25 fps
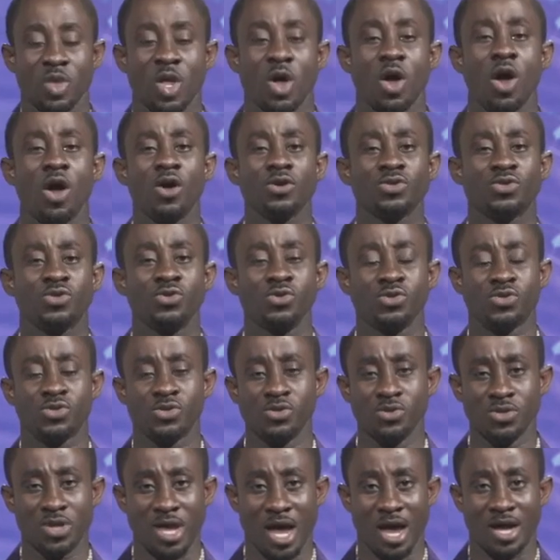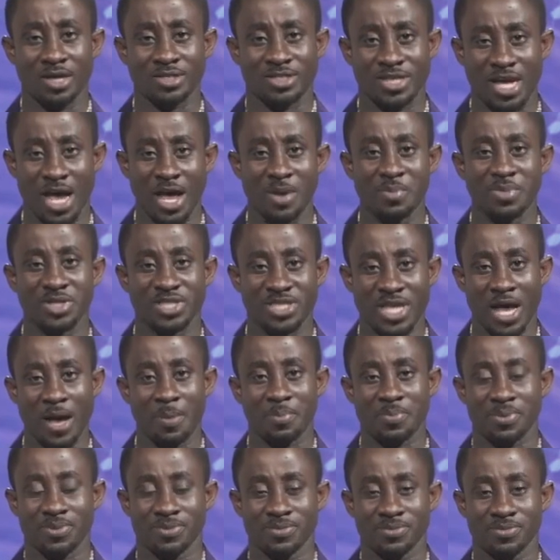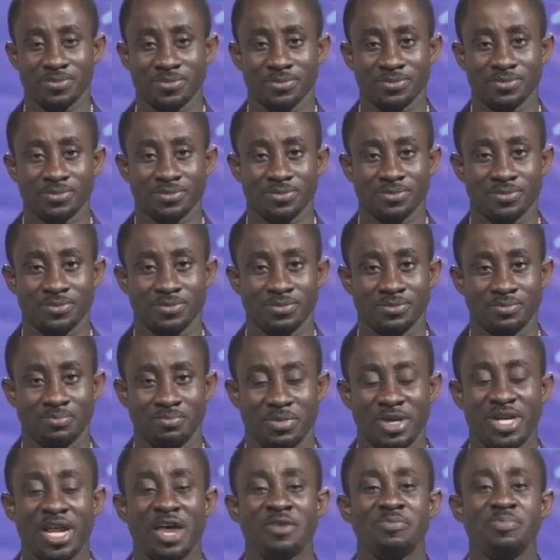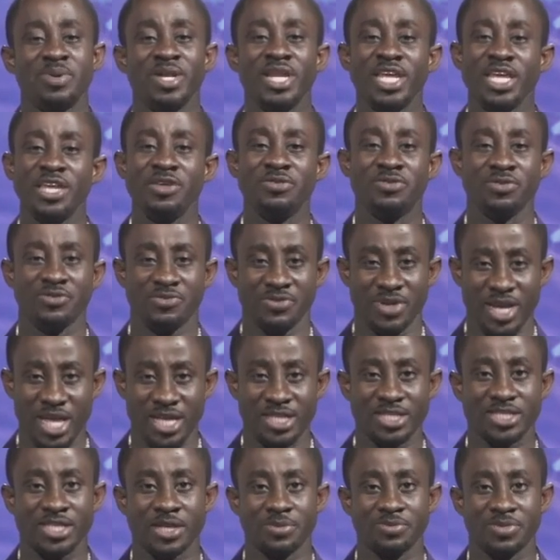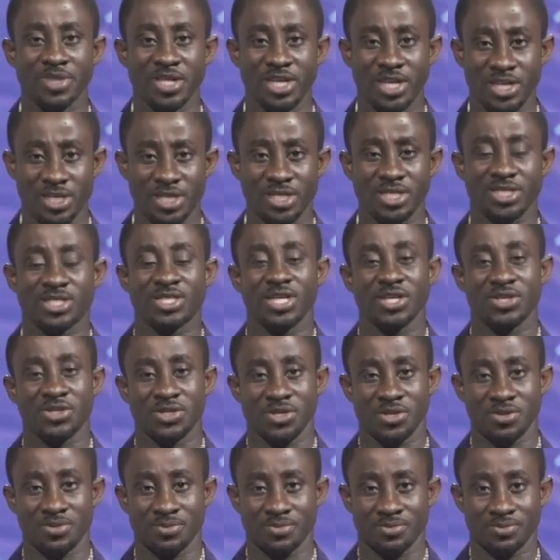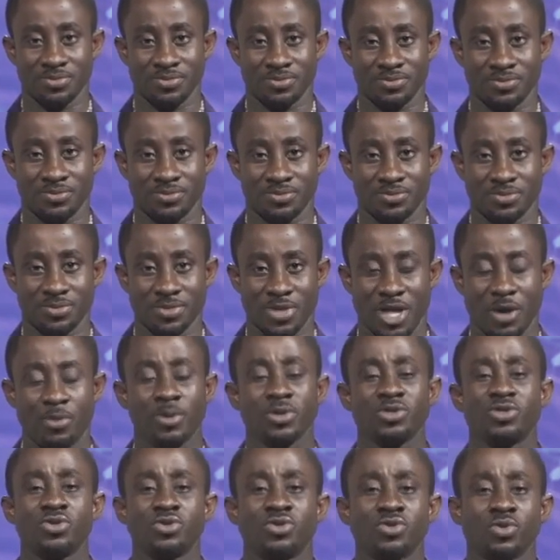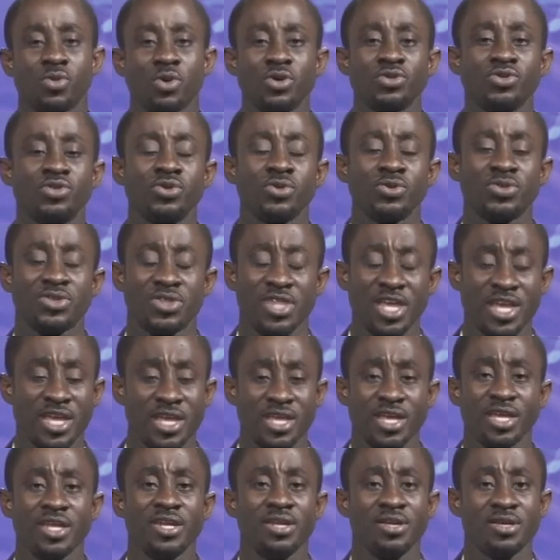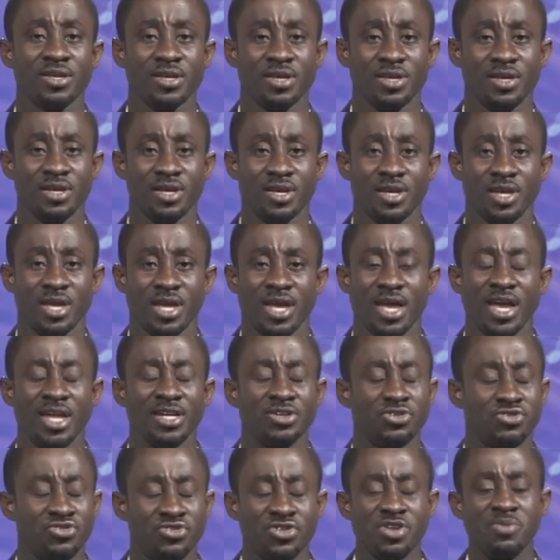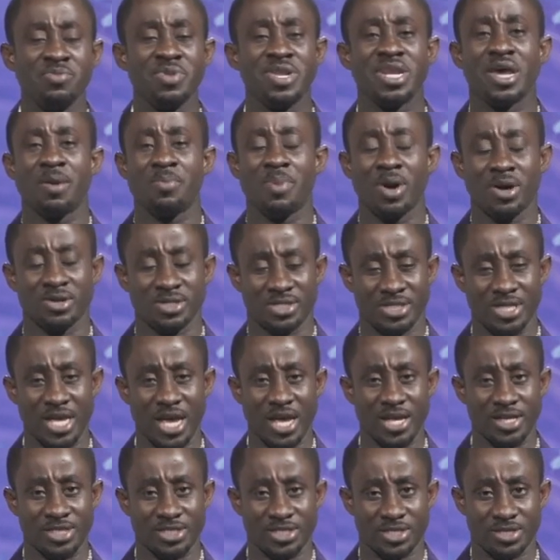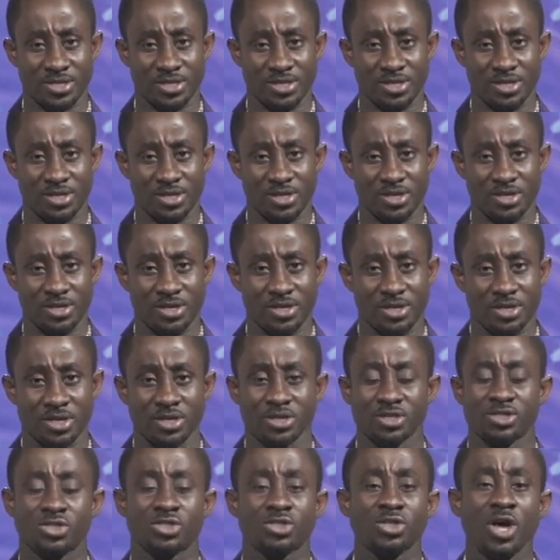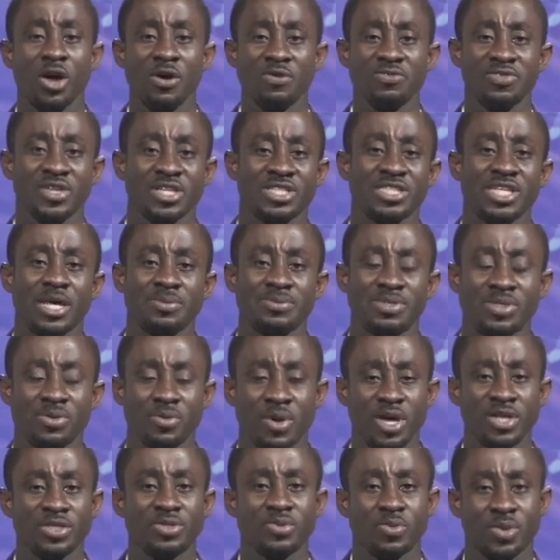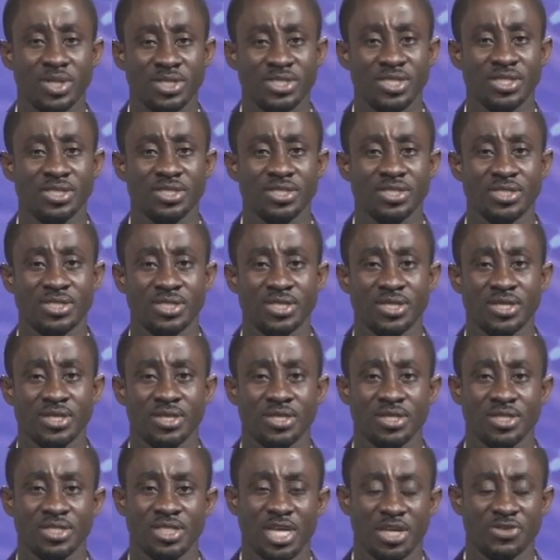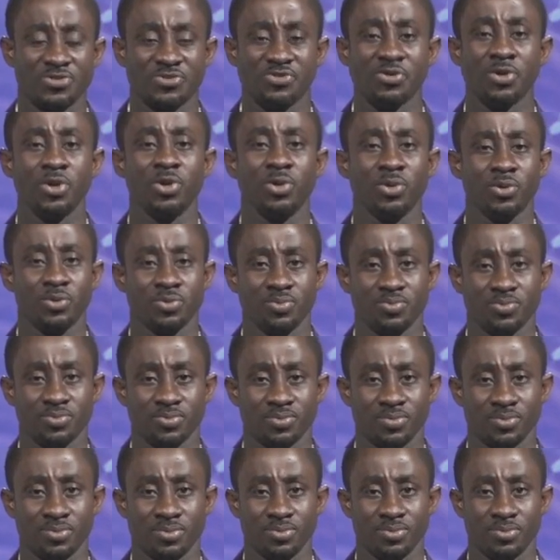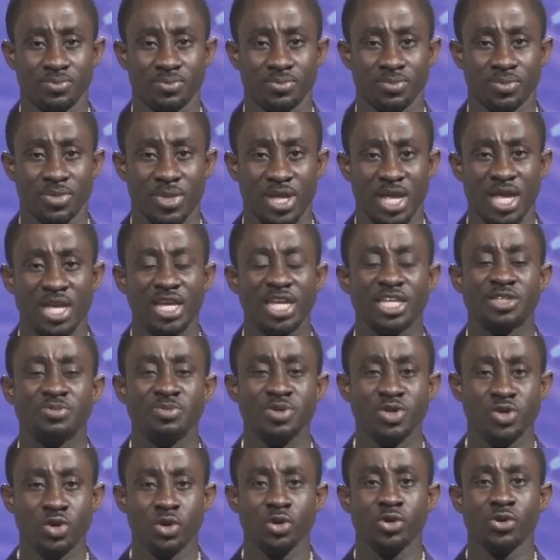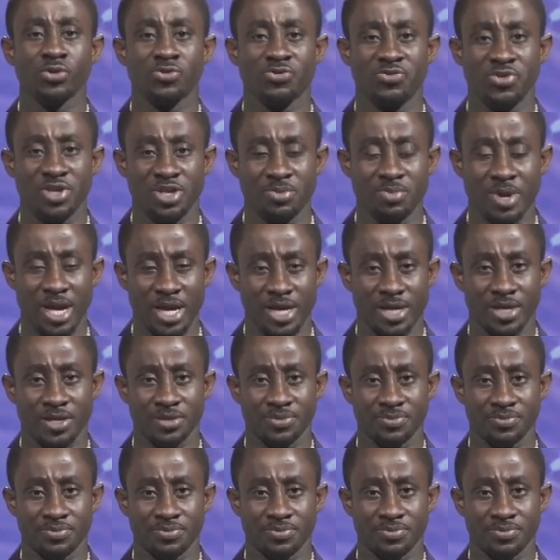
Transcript: All too soon, our time is up. But I believe you've learned something in this session. I want you to continue thinking and dreaming about science. Solve the subsequent questions that follow and let me know your feedback.